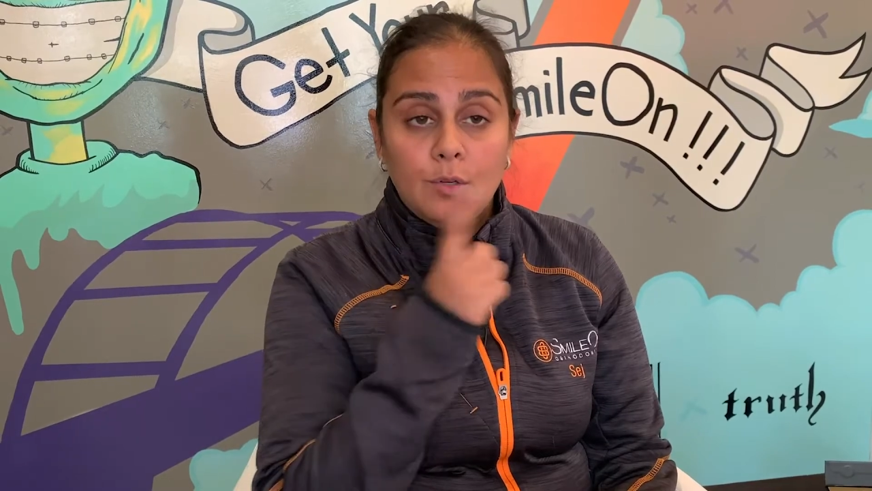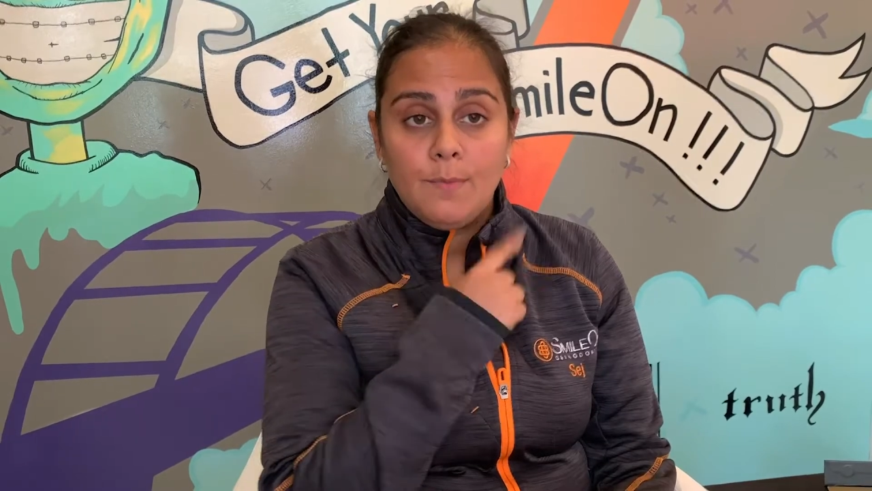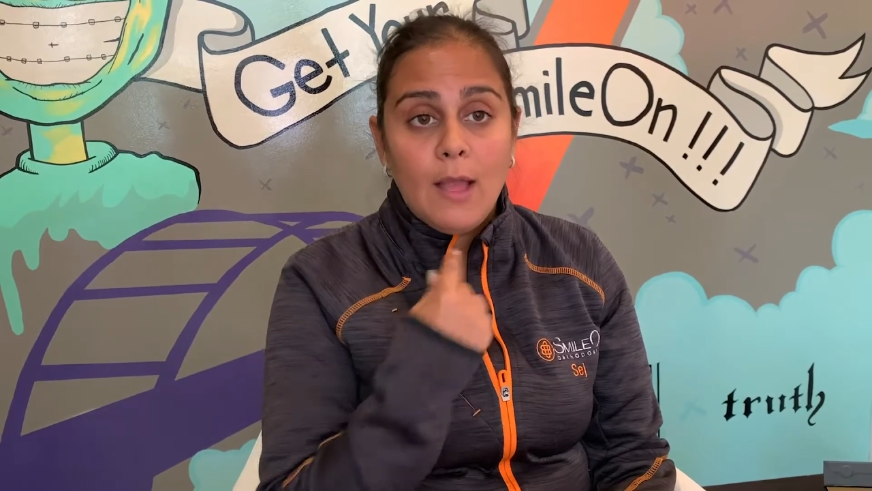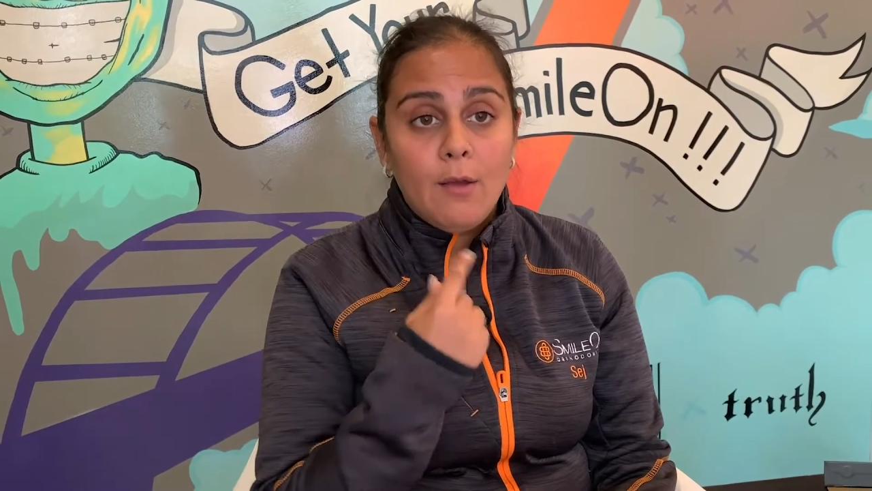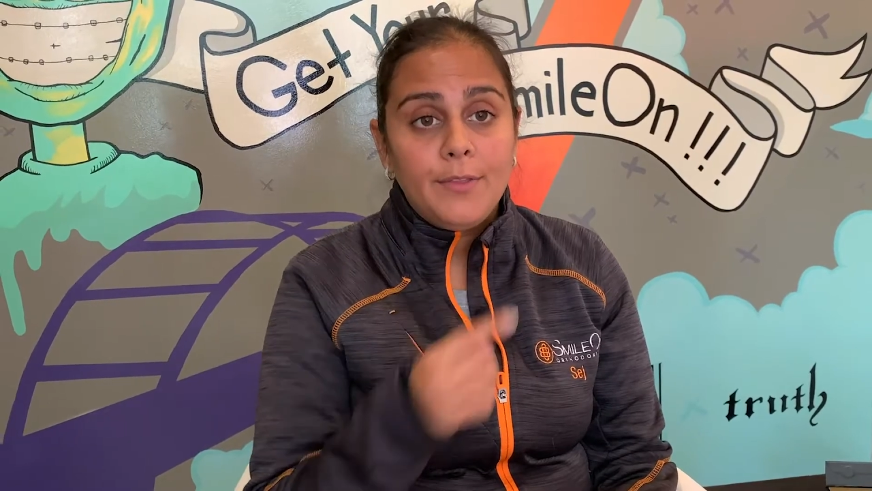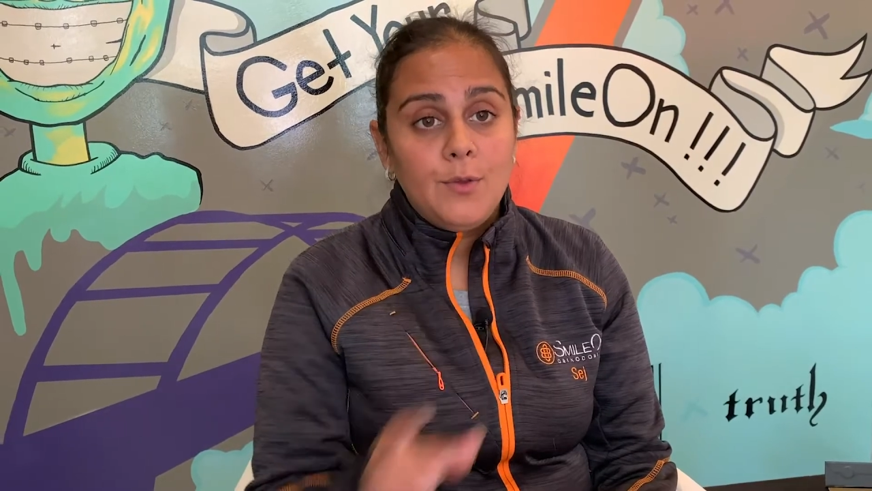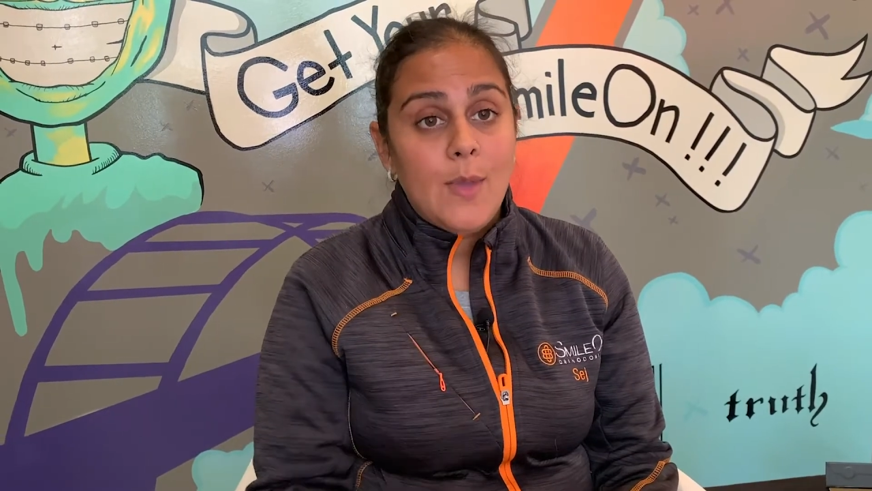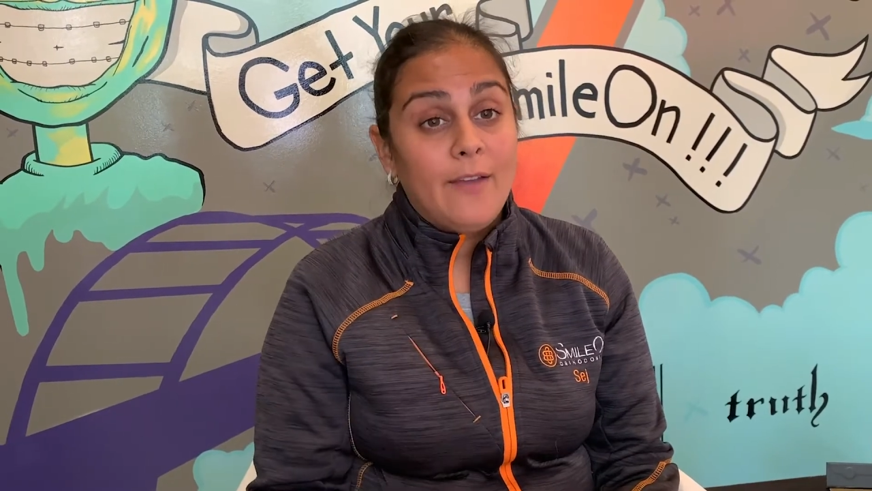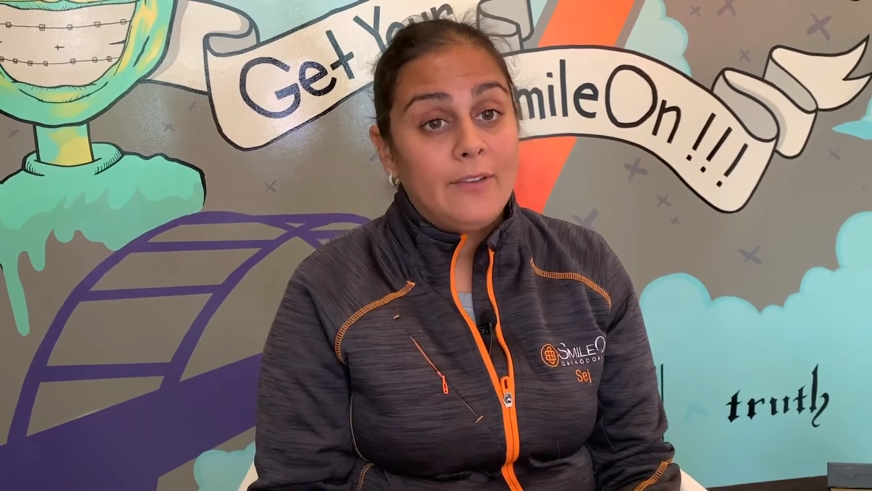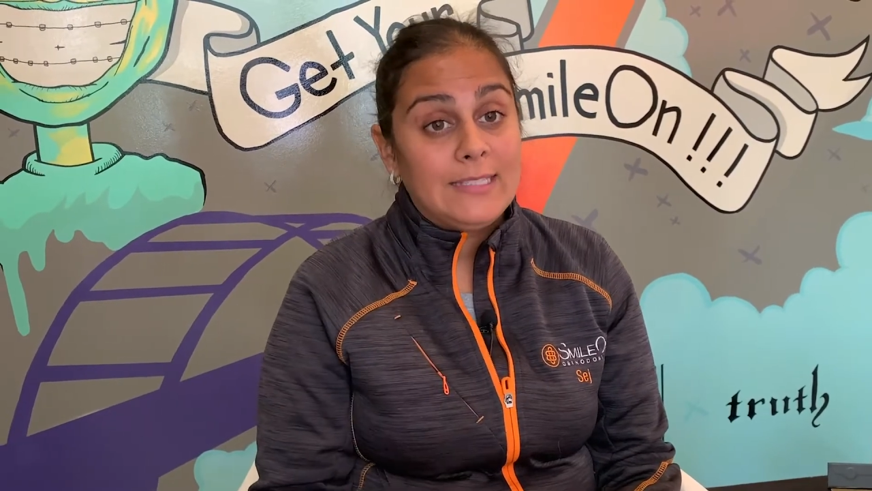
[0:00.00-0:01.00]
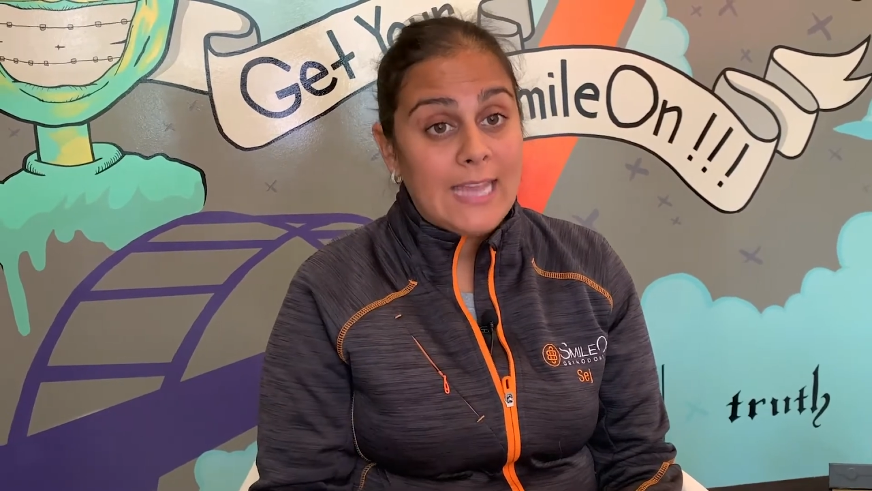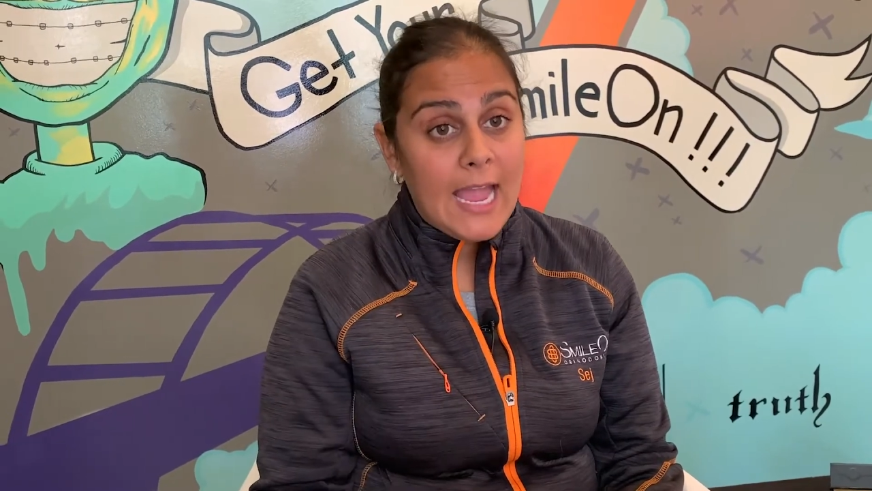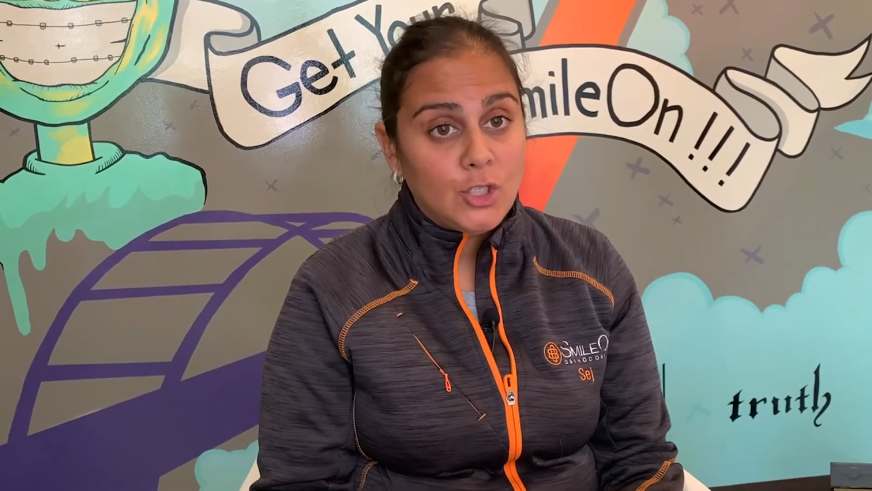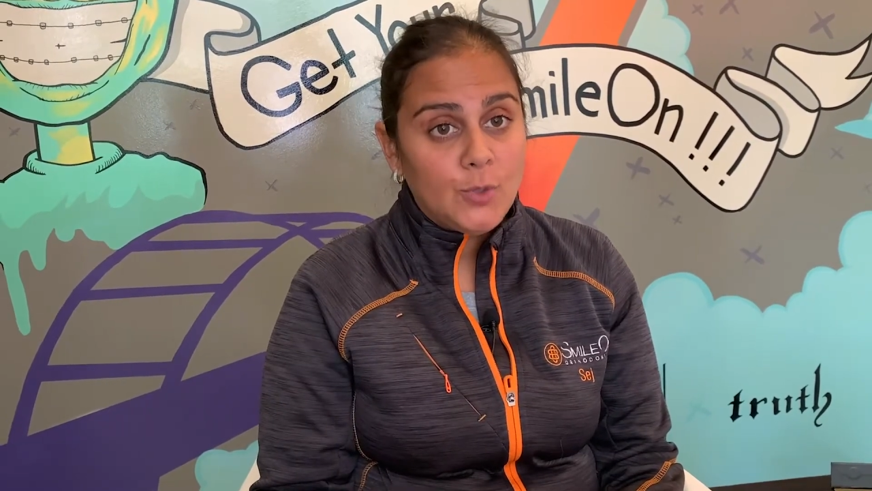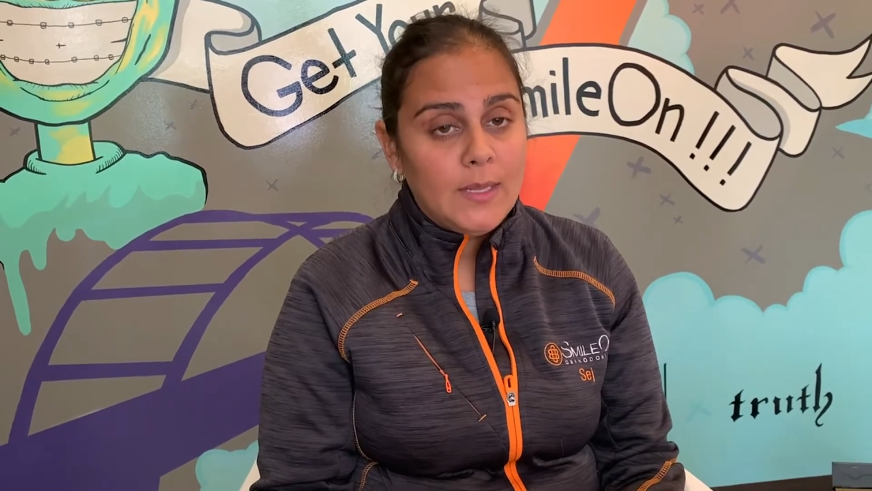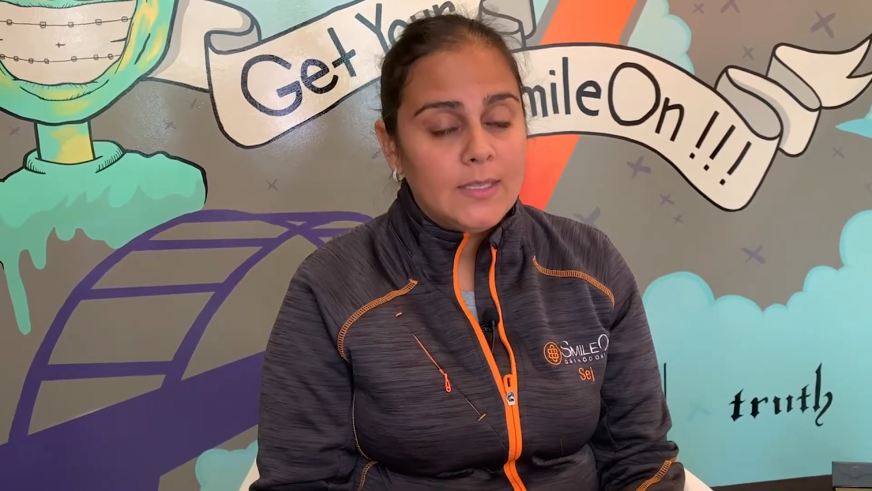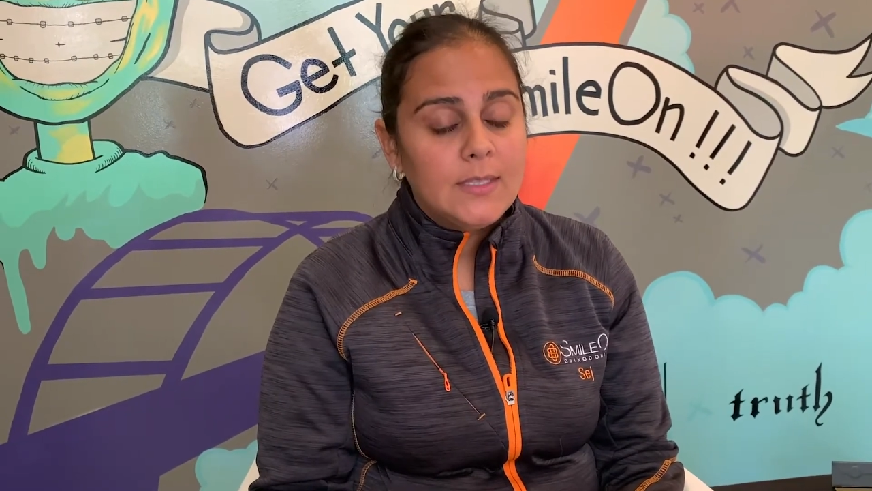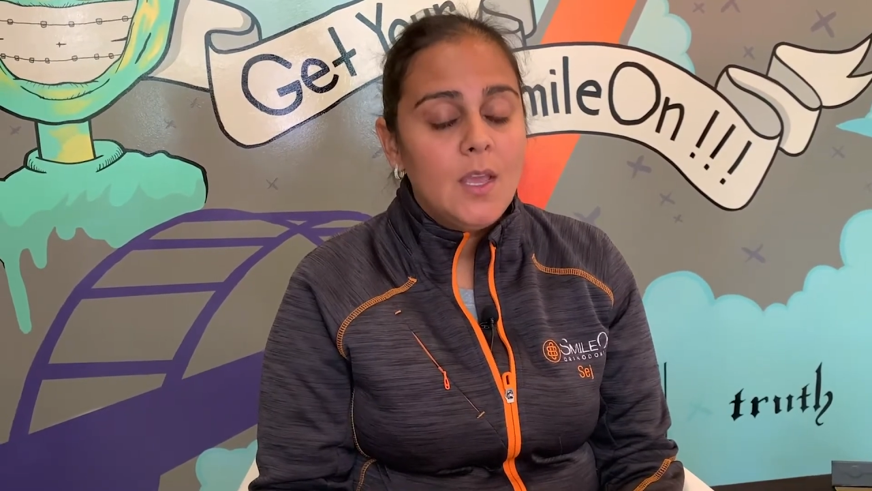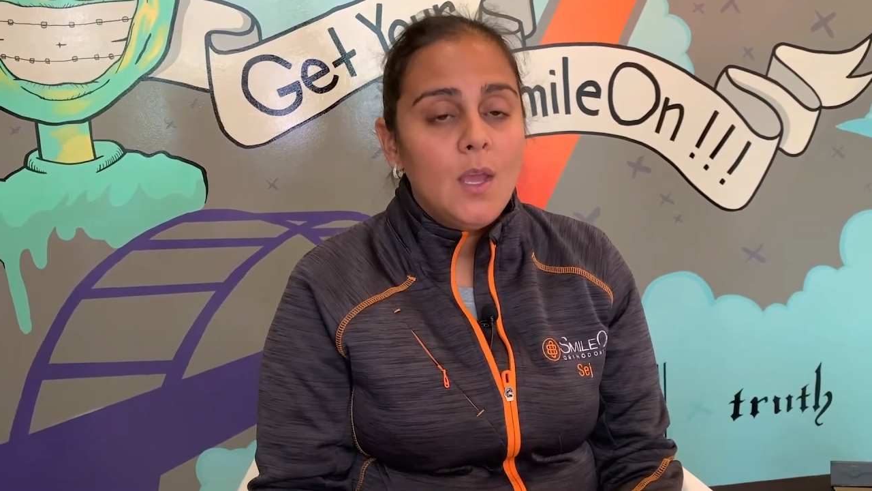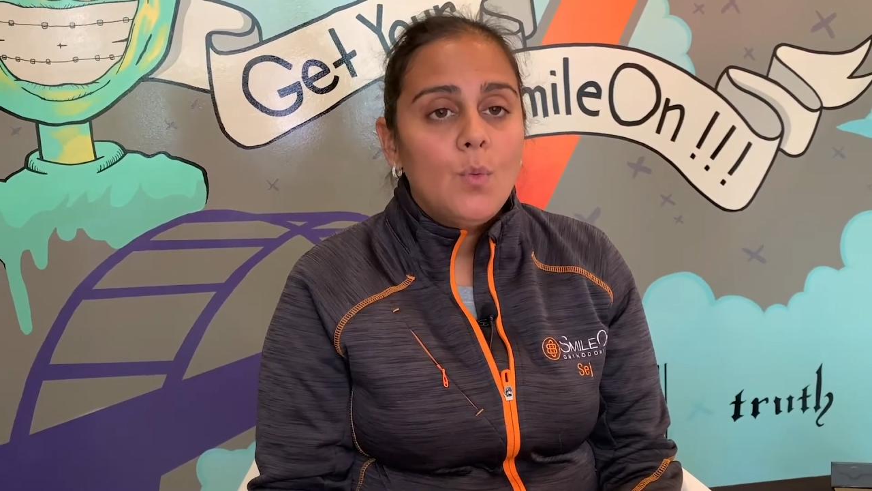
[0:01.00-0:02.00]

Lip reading: your mouth you have attachments.